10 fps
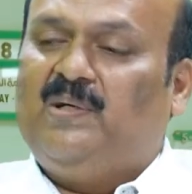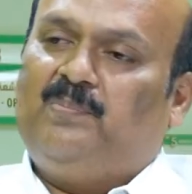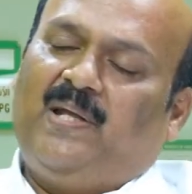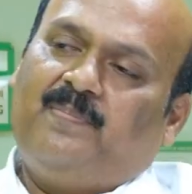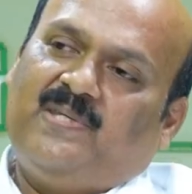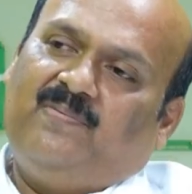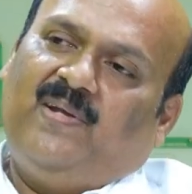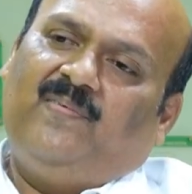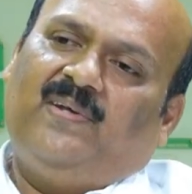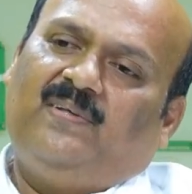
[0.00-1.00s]
sometimes
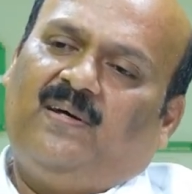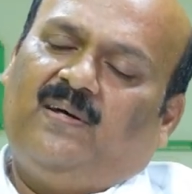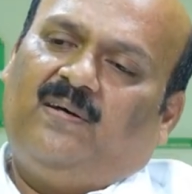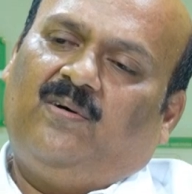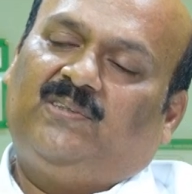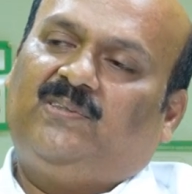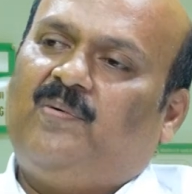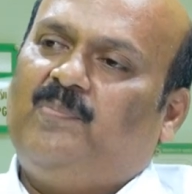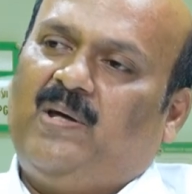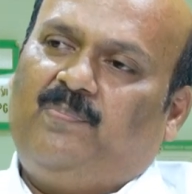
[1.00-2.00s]
evaluate the causes
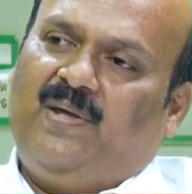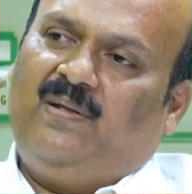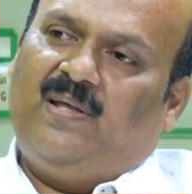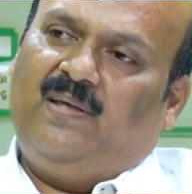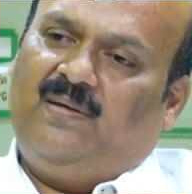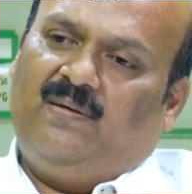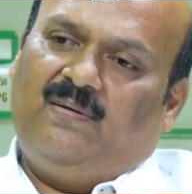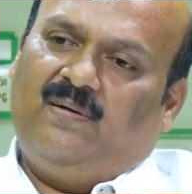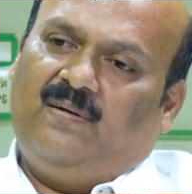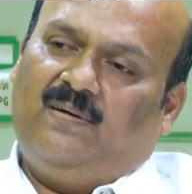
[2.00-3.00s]
of back pain like
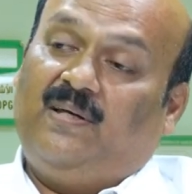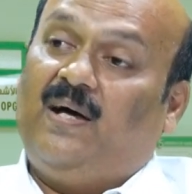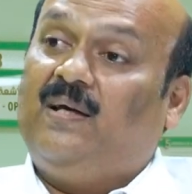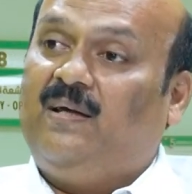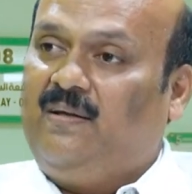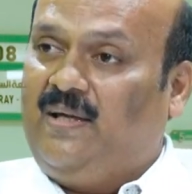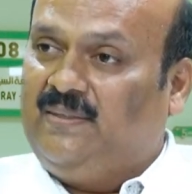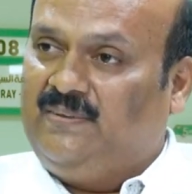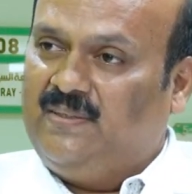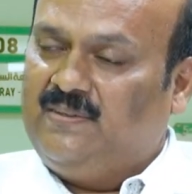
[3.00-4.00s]

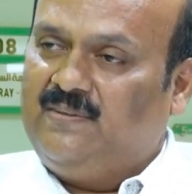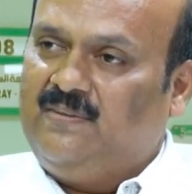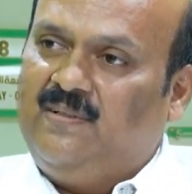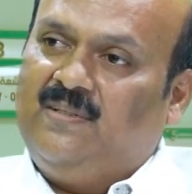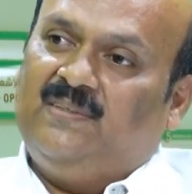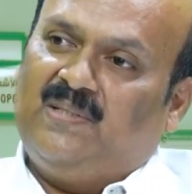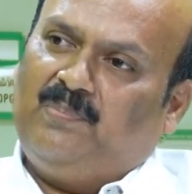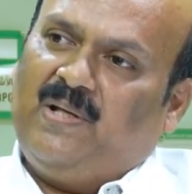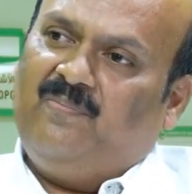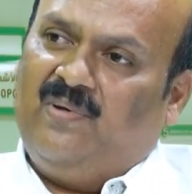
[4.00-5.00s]
cancers.
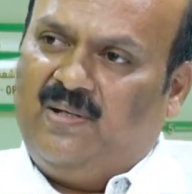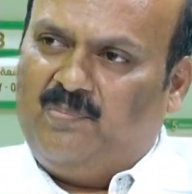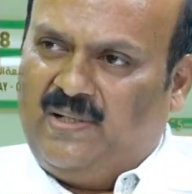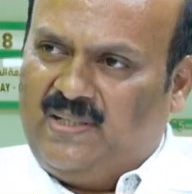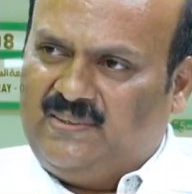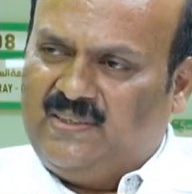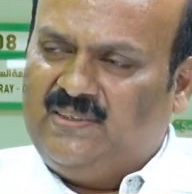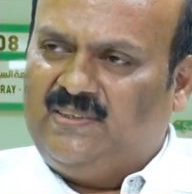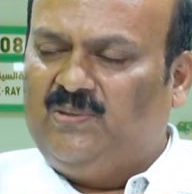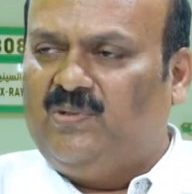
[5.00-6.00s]
Sometimes we get
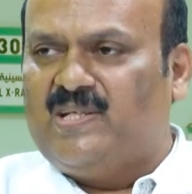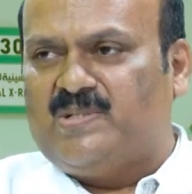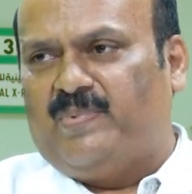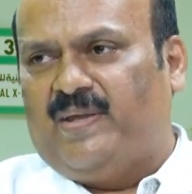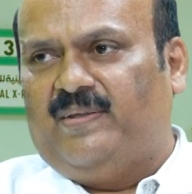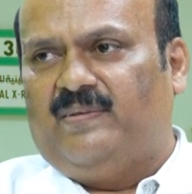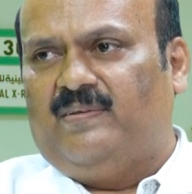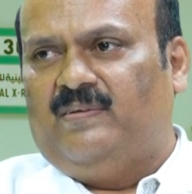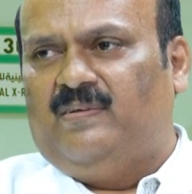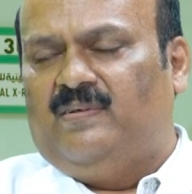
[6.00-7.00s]
metastasis into the spine.
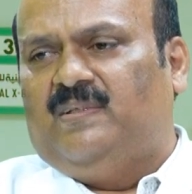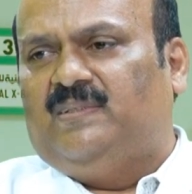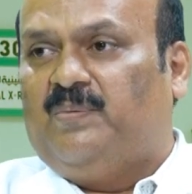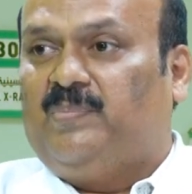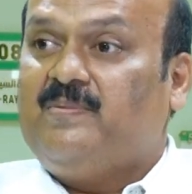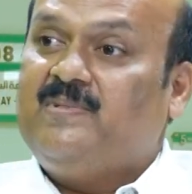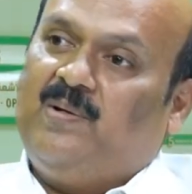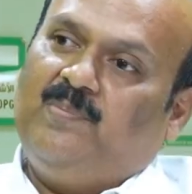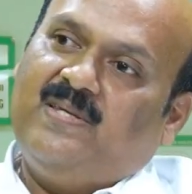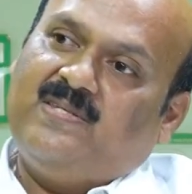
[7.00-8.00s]
Sometimes there
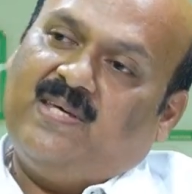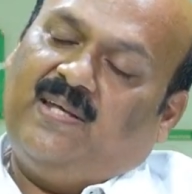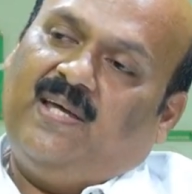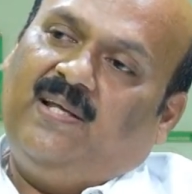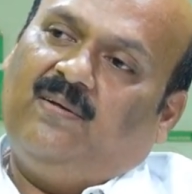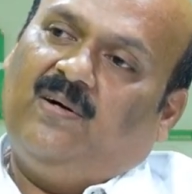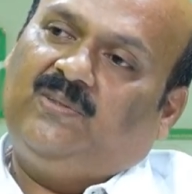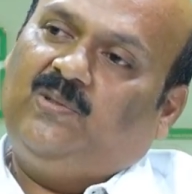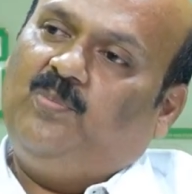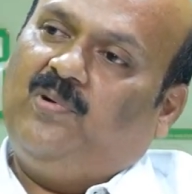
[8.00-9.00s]
will be senile
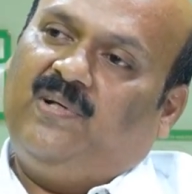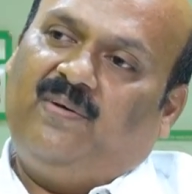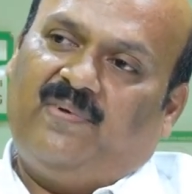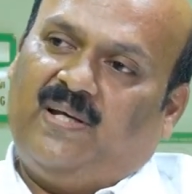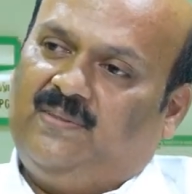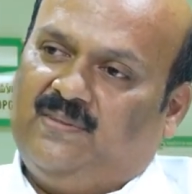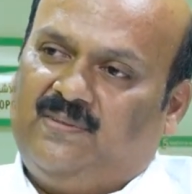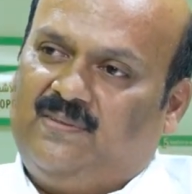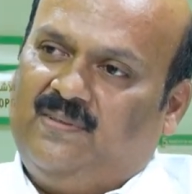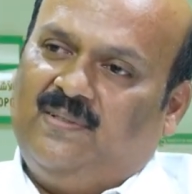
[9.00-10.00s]
osteoporotic fractures.